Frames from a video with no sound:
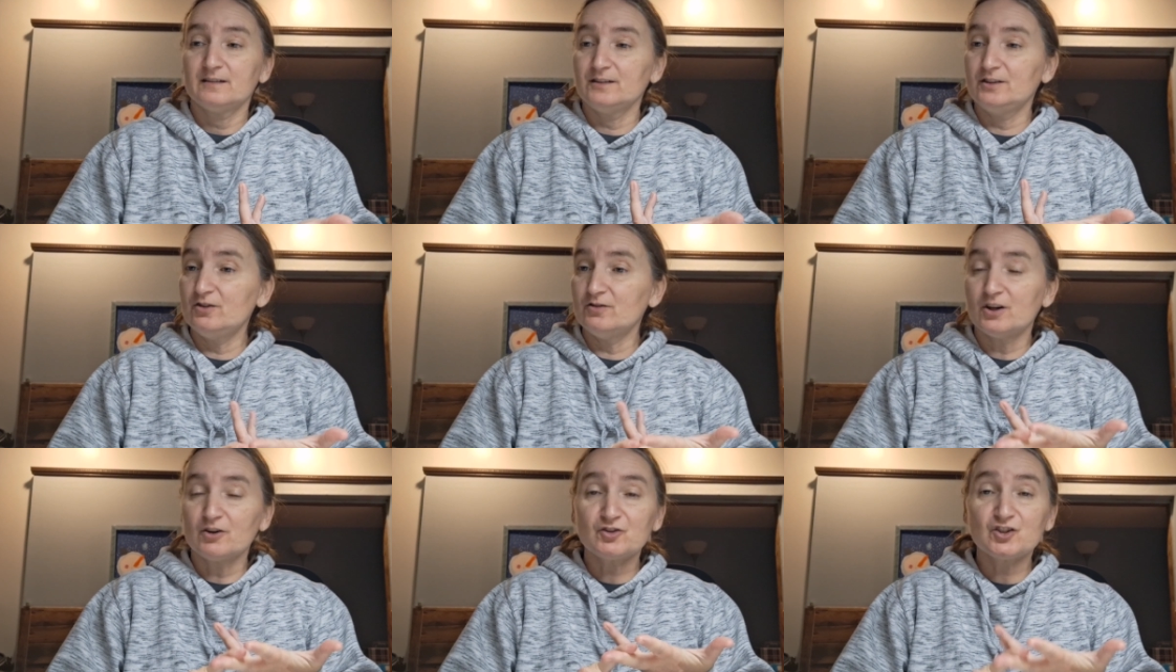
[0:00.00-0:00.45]

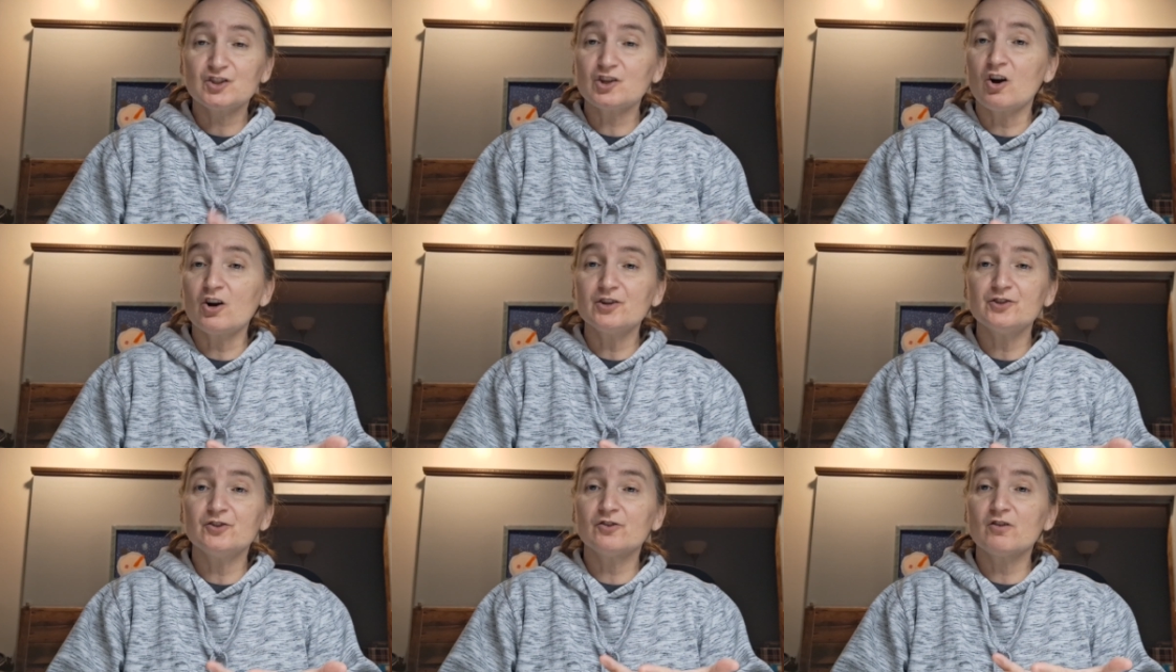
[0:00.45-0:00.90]
you know,
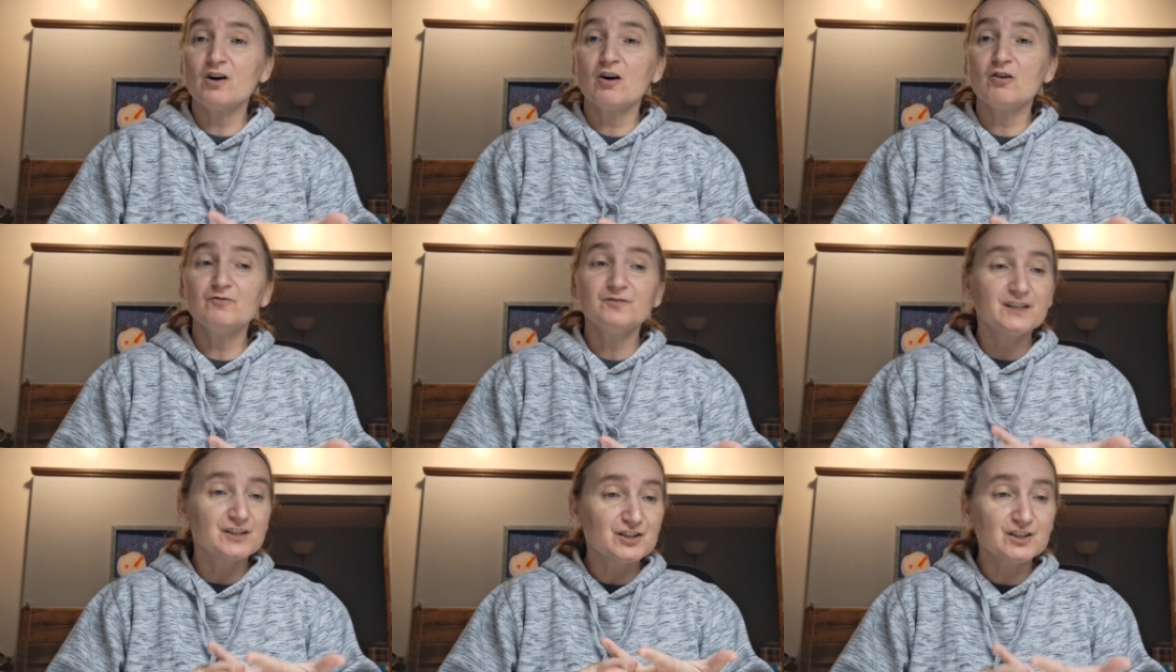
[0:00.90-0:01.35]
start your
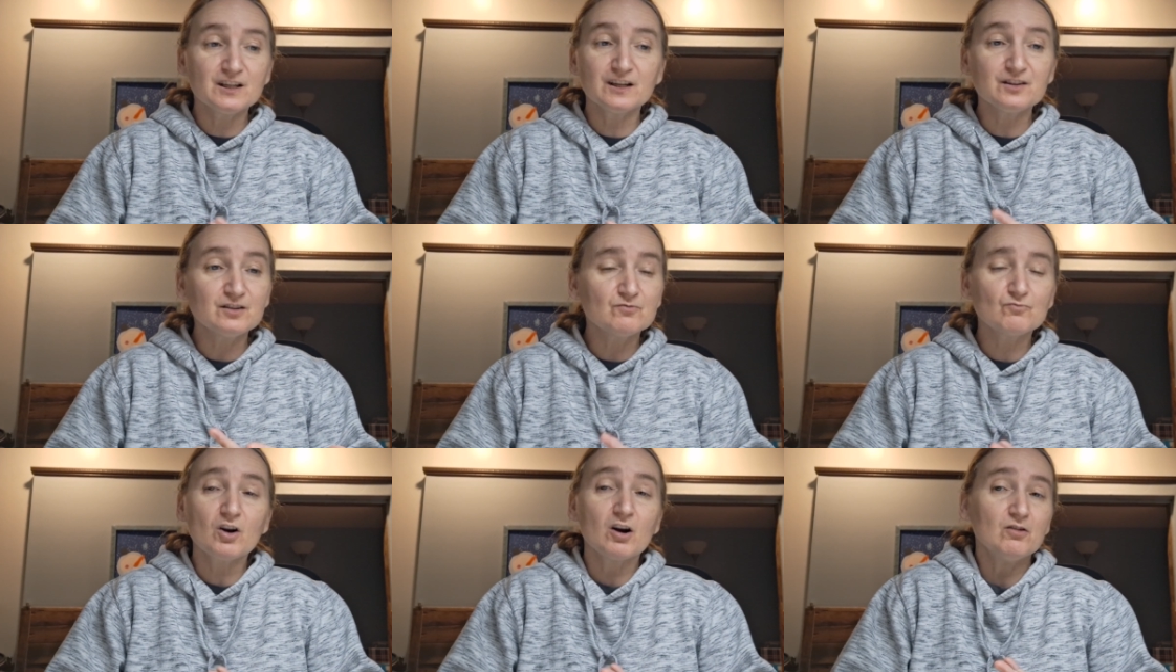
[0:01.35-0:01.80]
own, there's
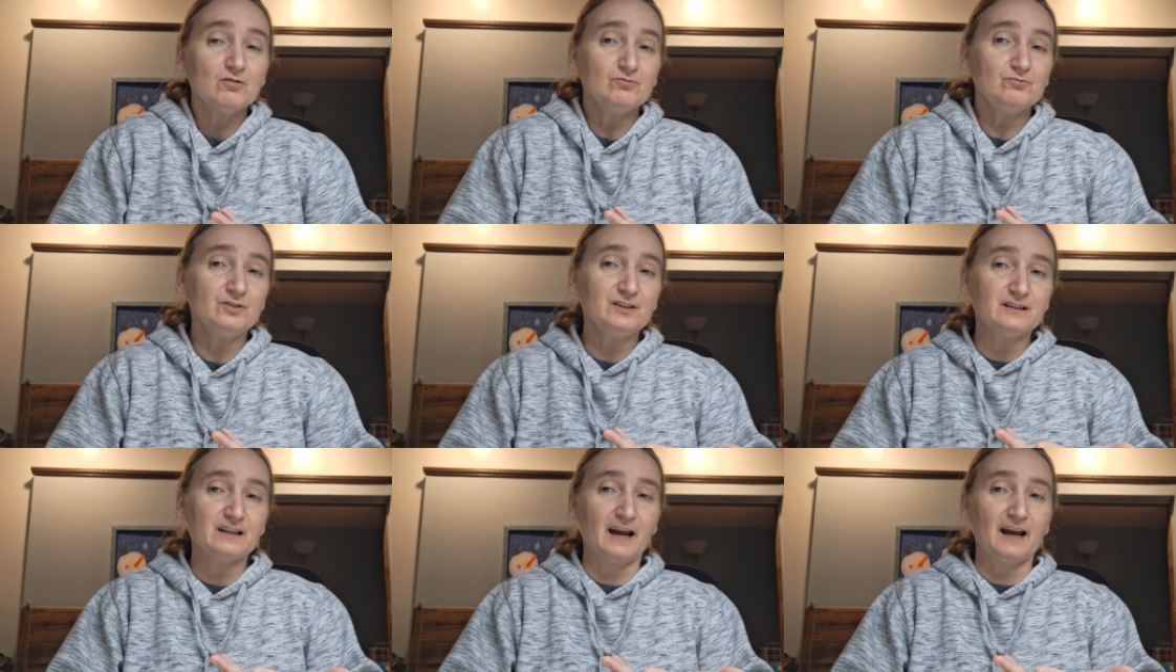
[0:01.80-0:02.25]
nothing wrong
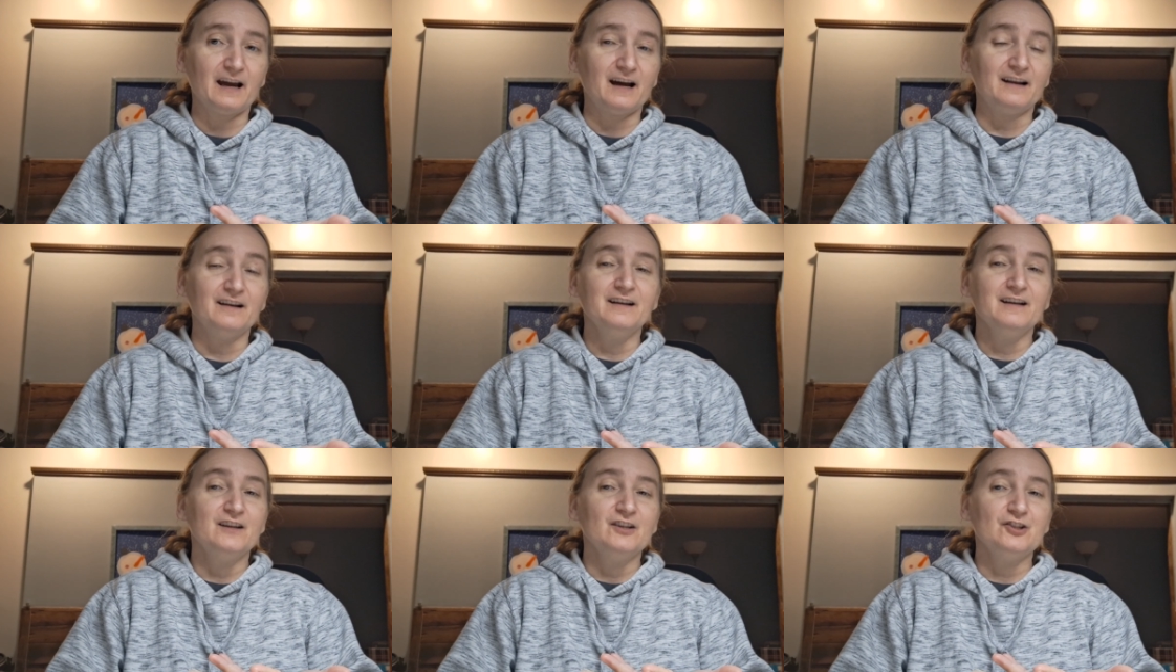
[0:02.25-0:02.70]
with that.